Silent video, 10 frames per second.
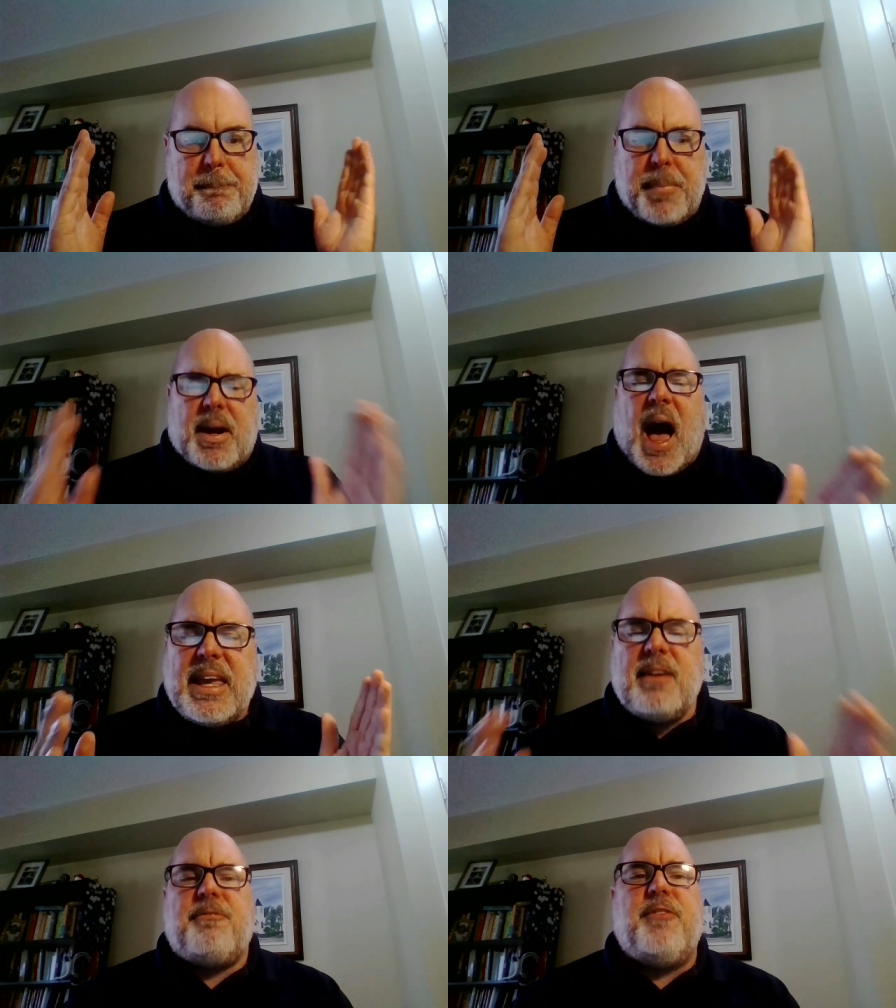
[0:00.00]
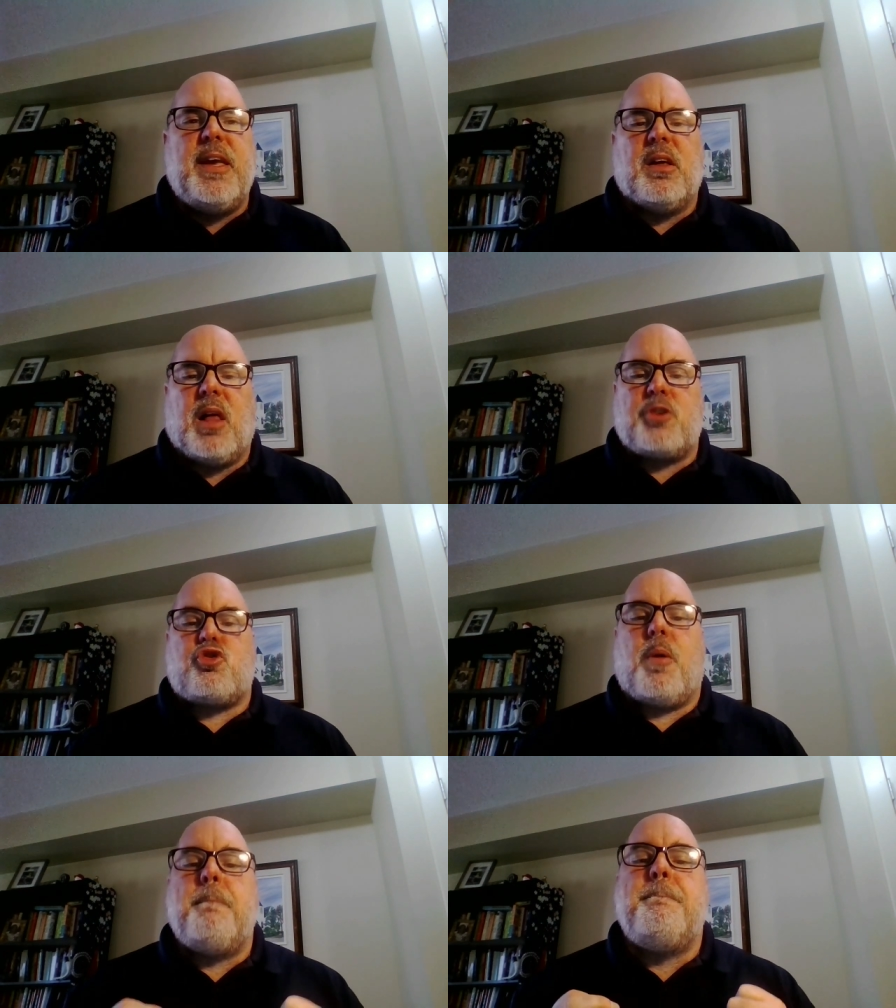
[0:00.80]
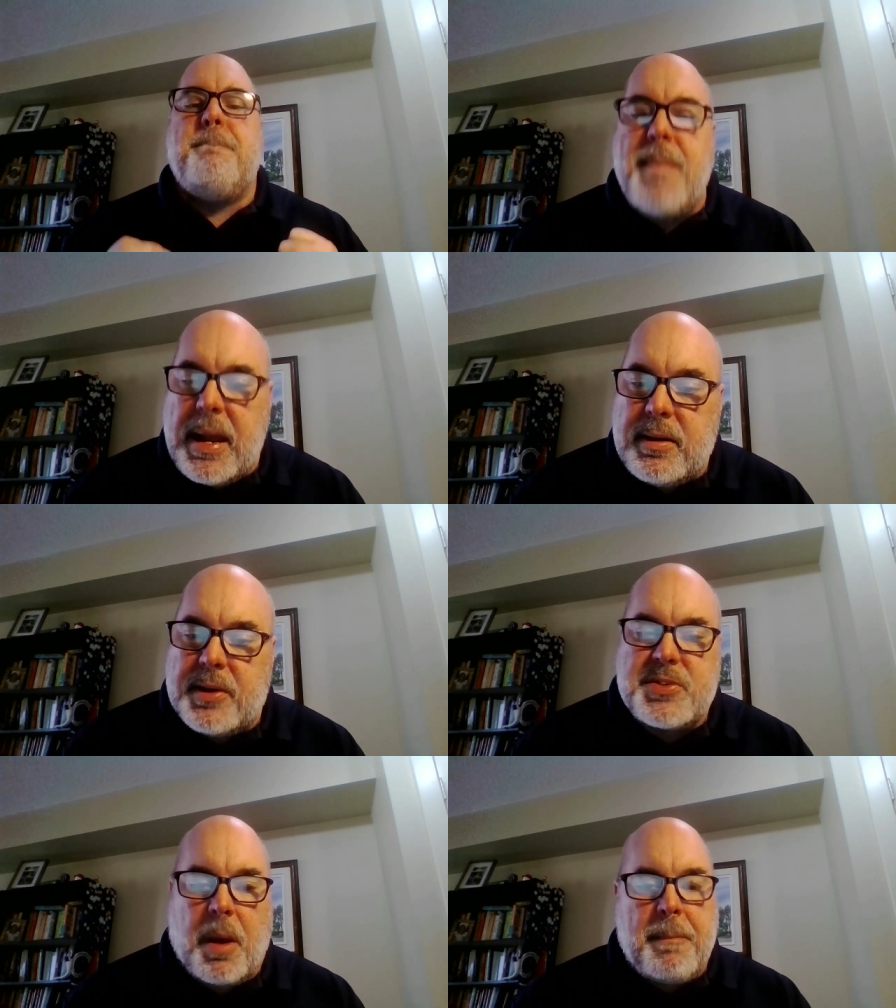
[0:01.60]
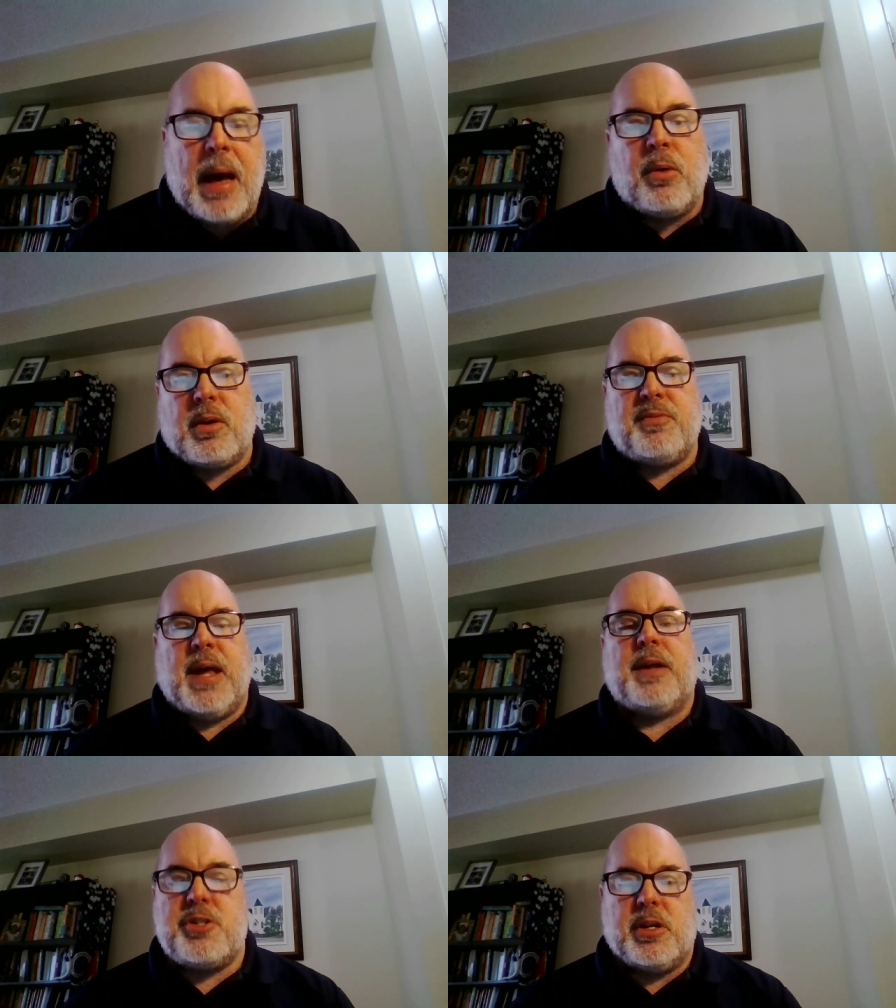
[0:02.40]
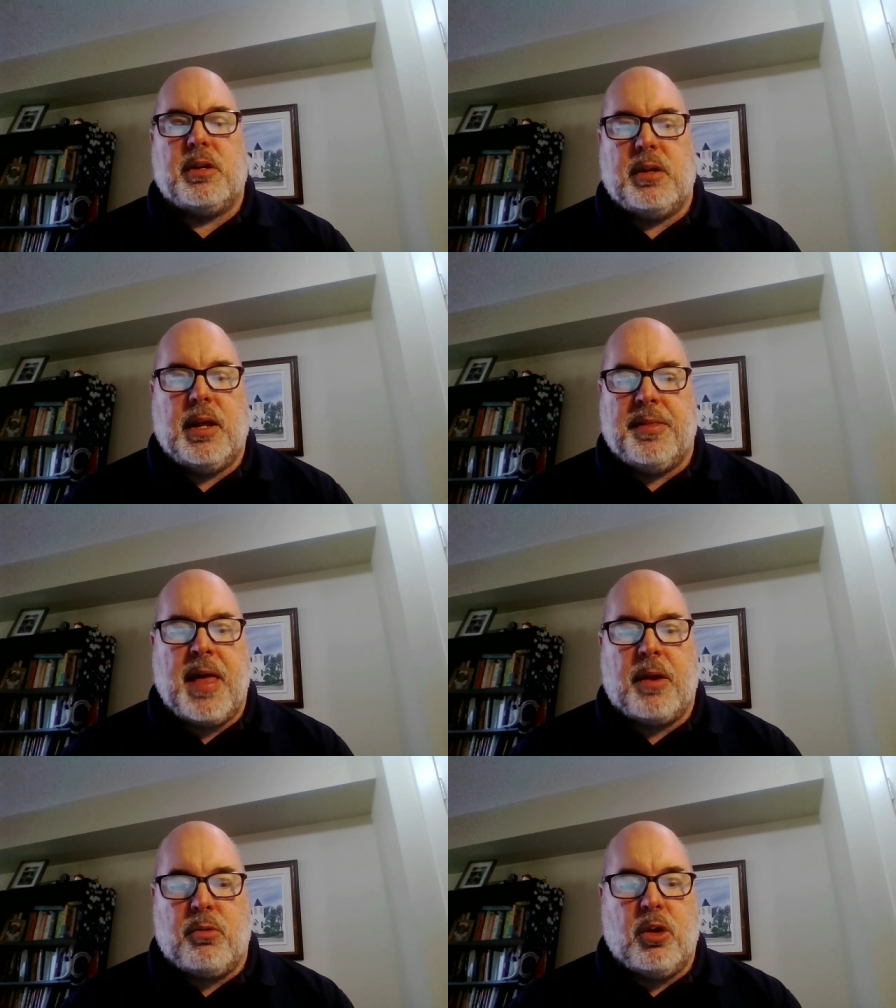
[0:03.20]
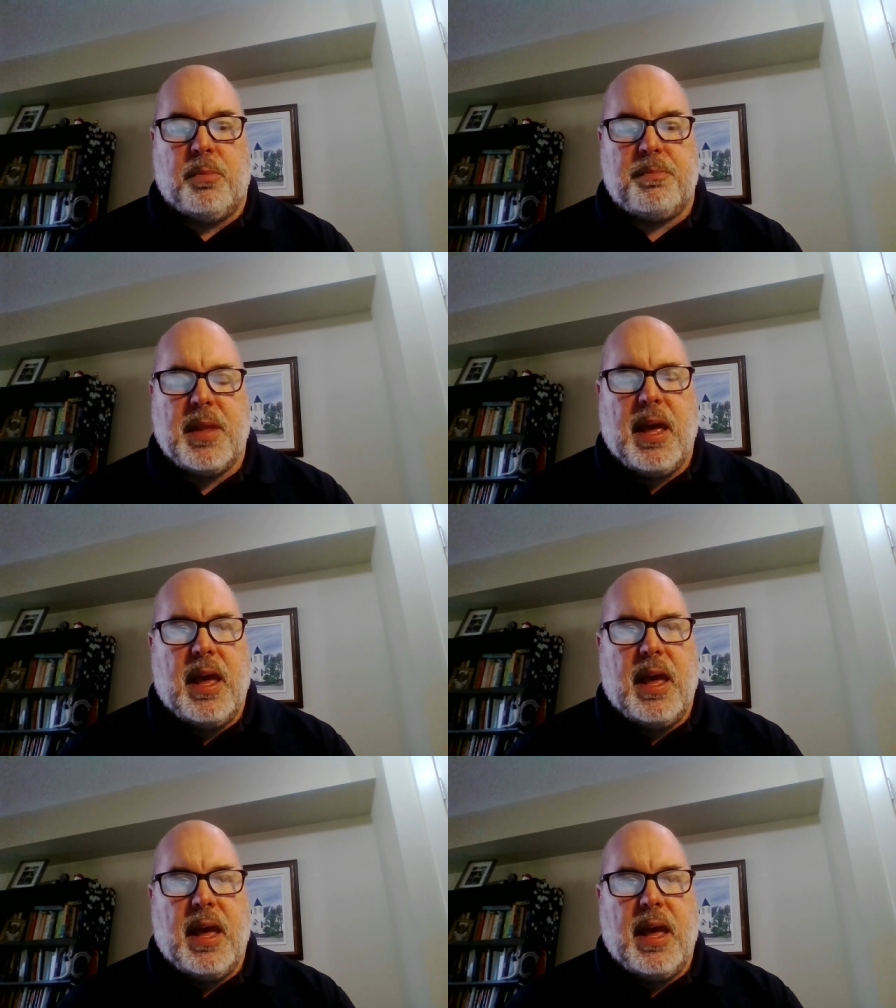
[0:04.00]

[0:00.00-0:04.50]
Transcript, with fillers: But I could feel a tremendous amount of tension in that room.